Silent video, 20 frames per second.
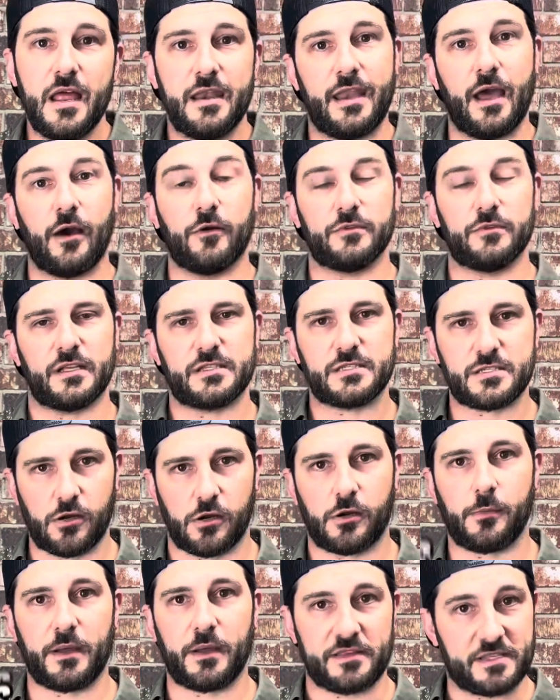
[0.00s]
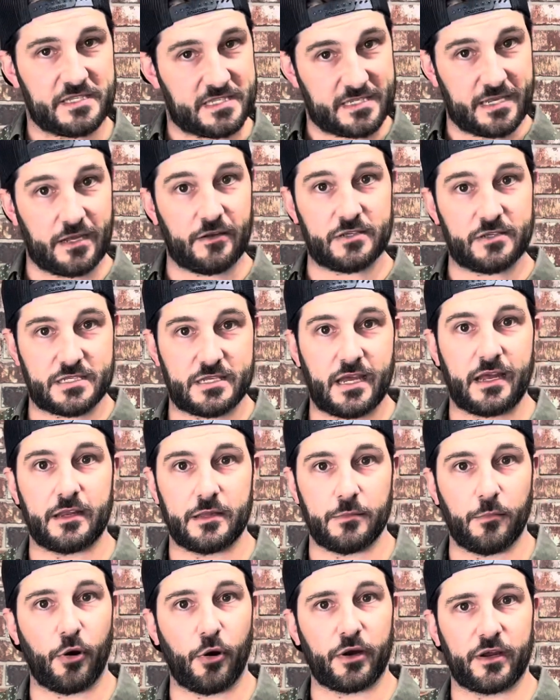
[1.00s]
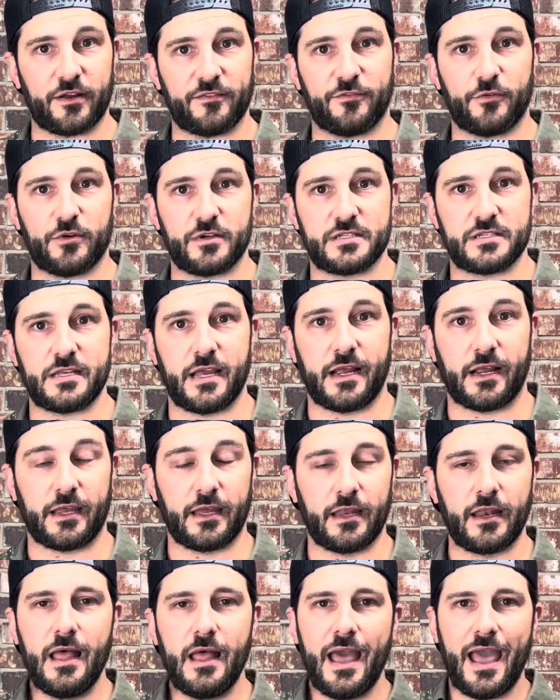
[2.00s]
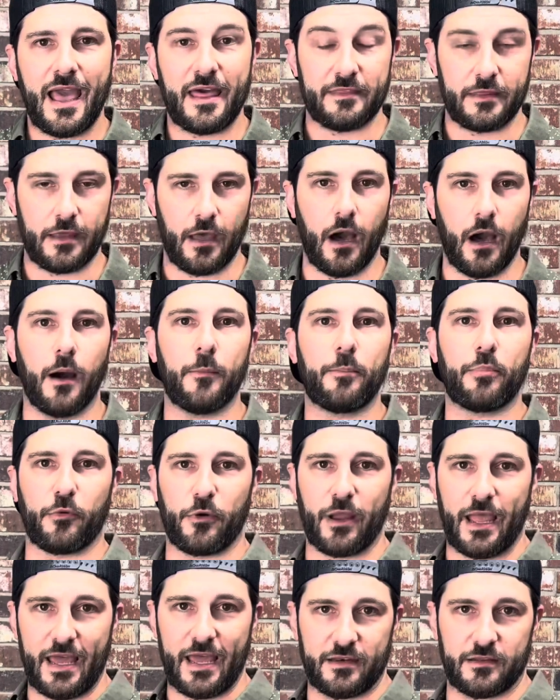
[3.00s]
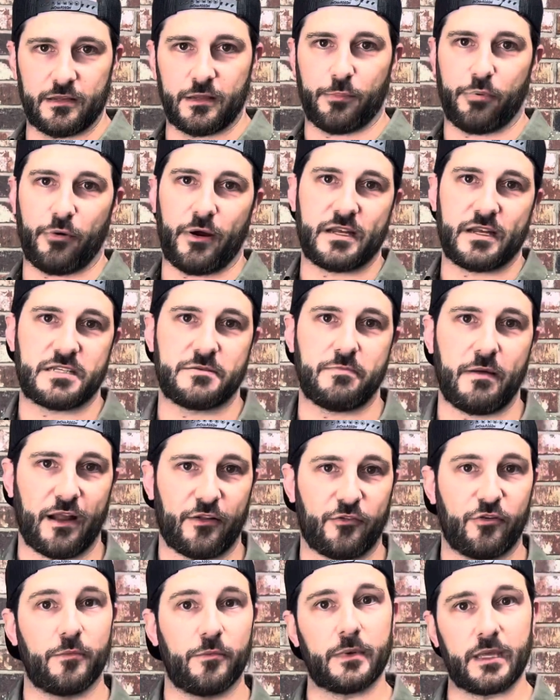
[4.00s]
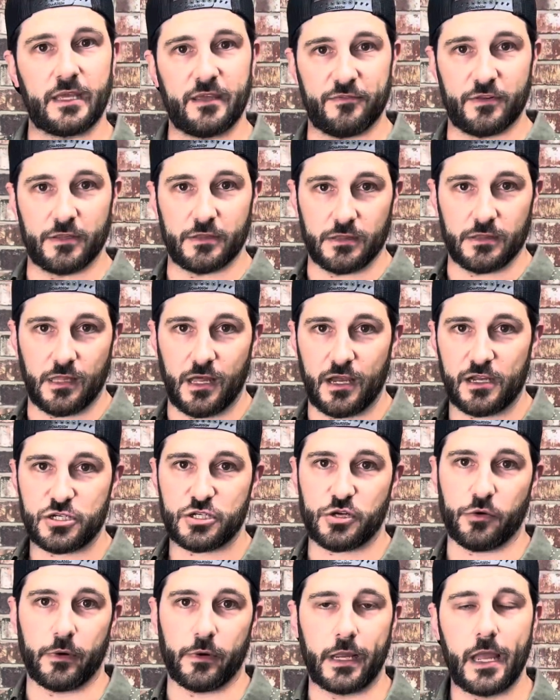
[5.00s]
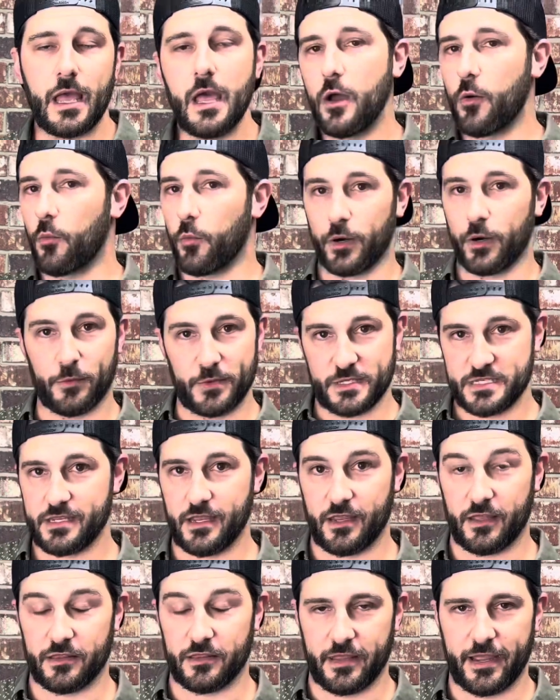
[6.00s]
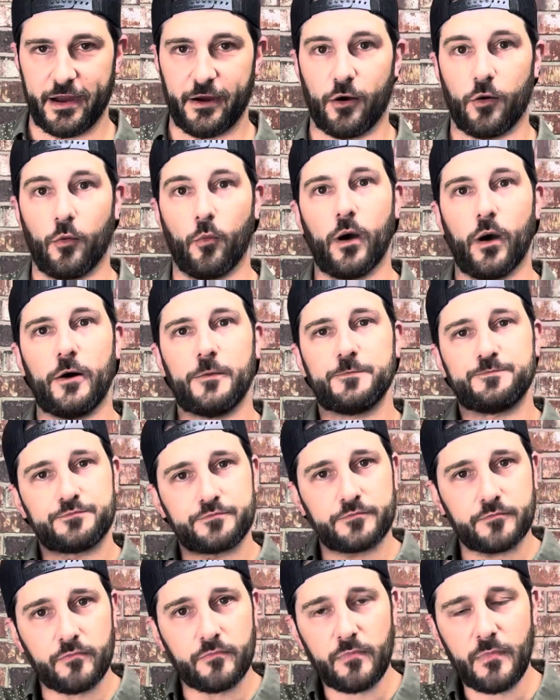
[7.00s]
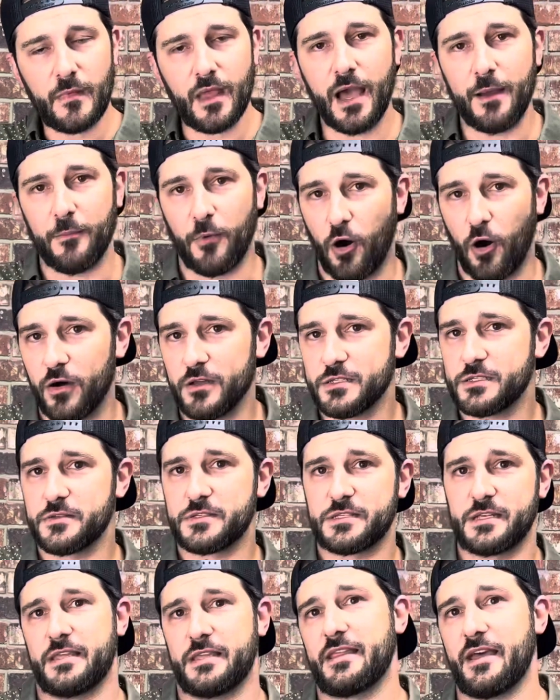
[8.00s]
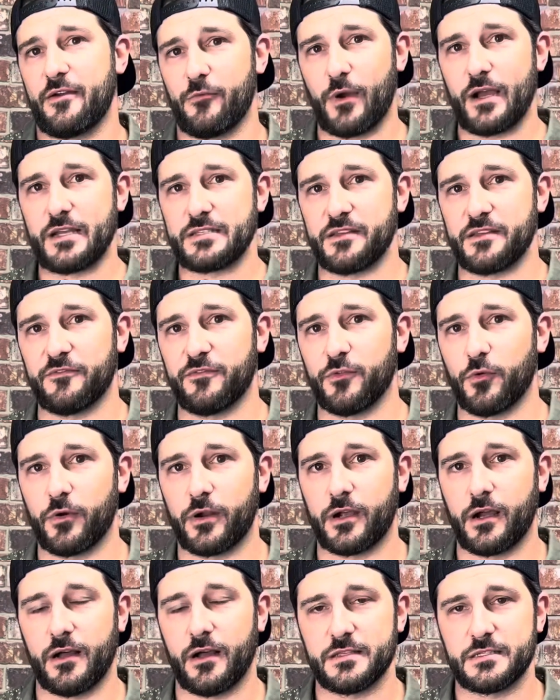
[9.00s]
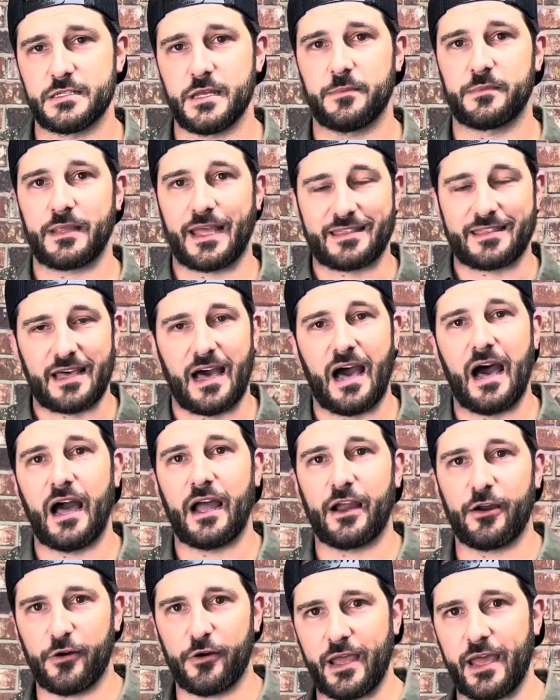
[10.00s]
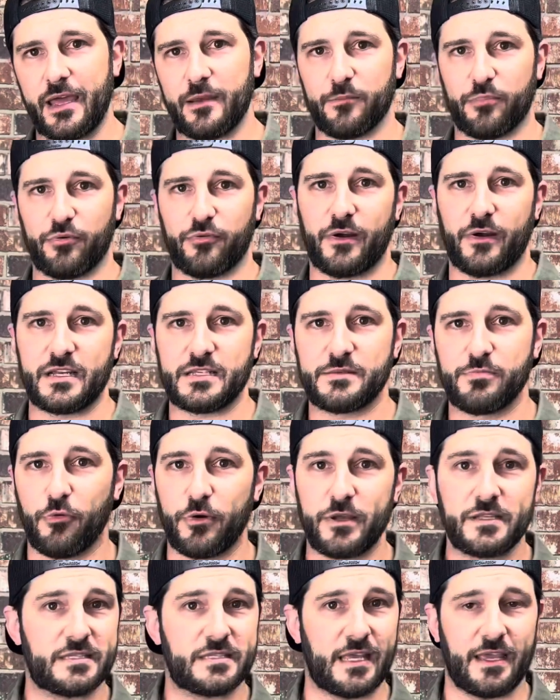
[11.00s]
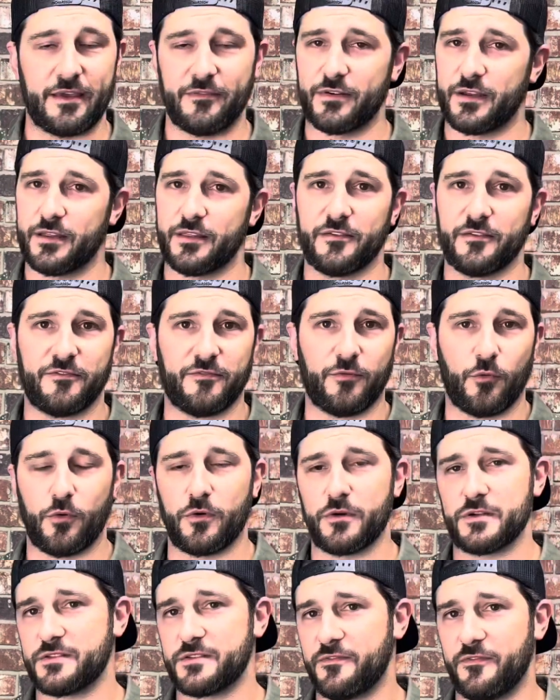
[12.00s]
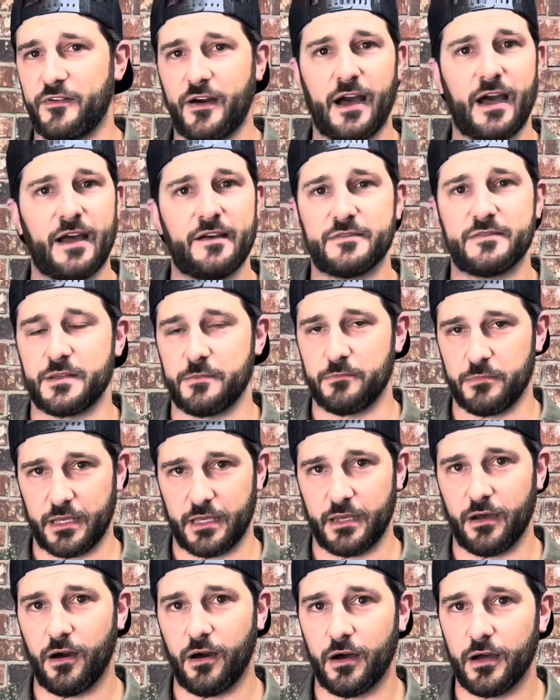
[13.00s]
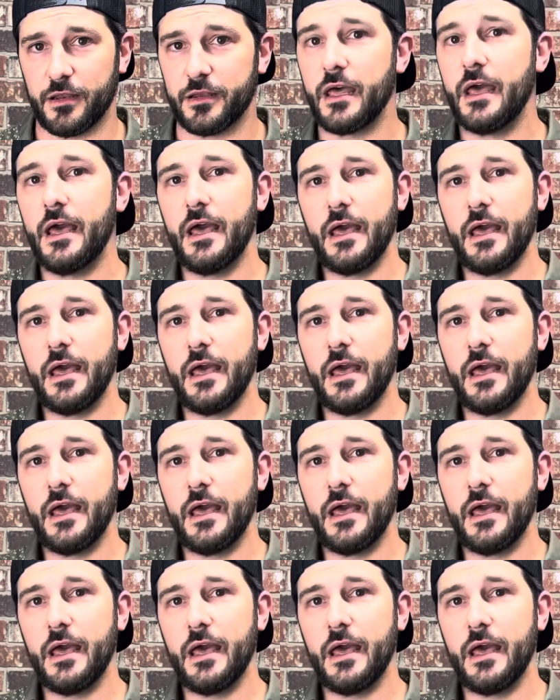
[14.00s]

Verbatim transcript: Now, let's talk about the sell side of the market for a second and the upper end of the price spectrum, even luxury. What are we seeing there? Well, I'm also seeing that rising floor concept at the higher end price points, even in the fours, fives, and beyond